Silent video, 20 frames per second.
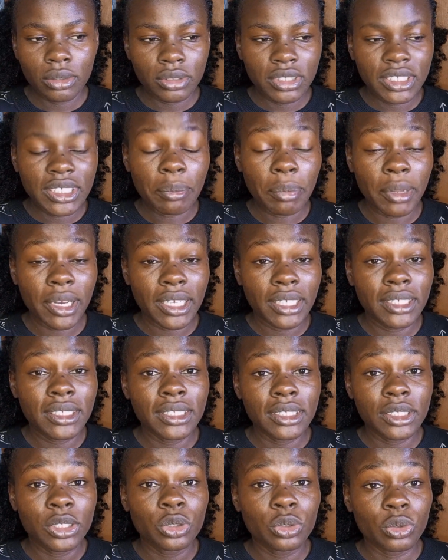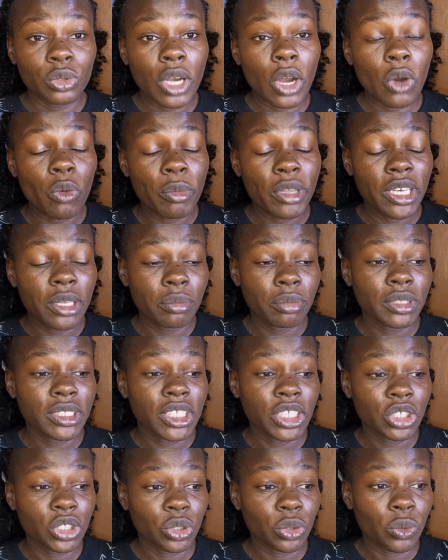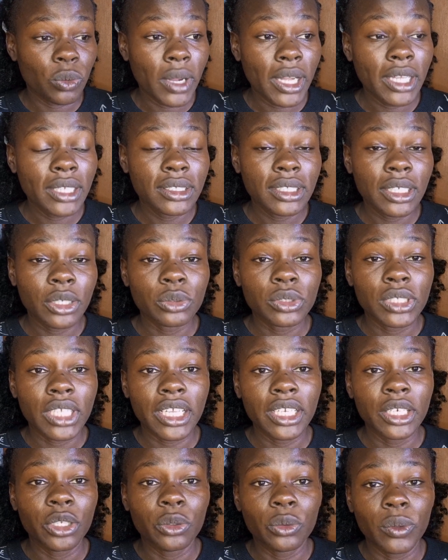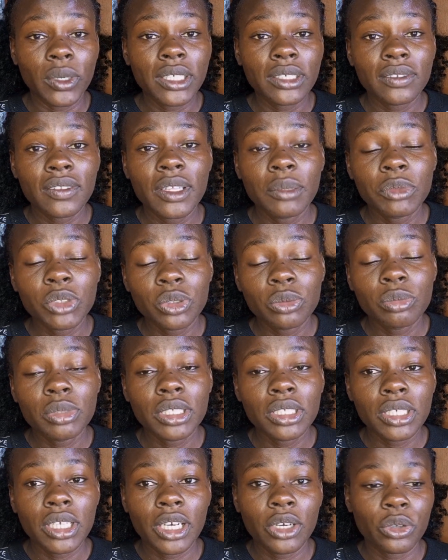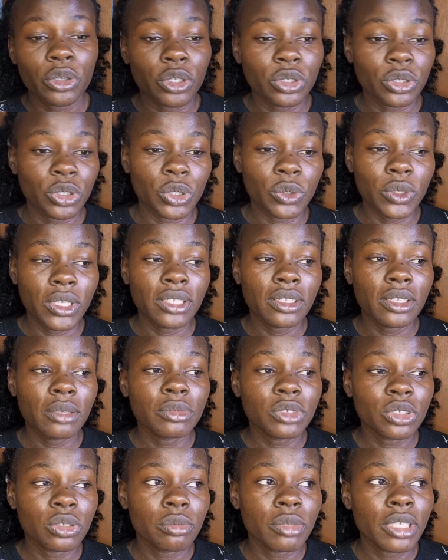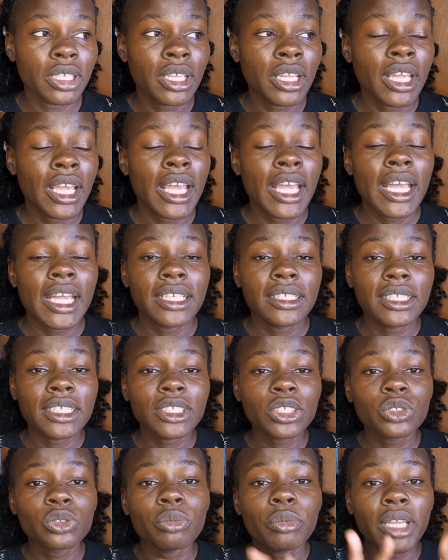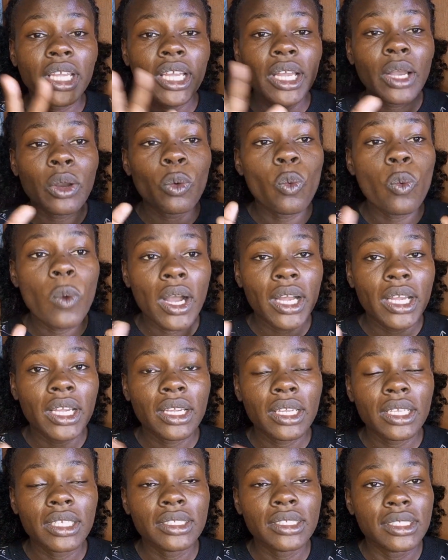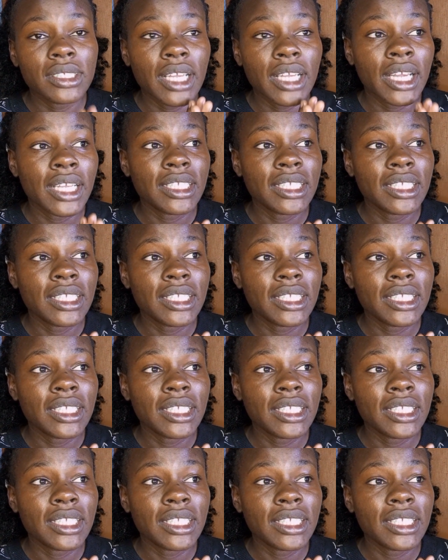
separate it to how many pieces you want, how tiny you want them to be, how huge you want them to be. And just to make work easier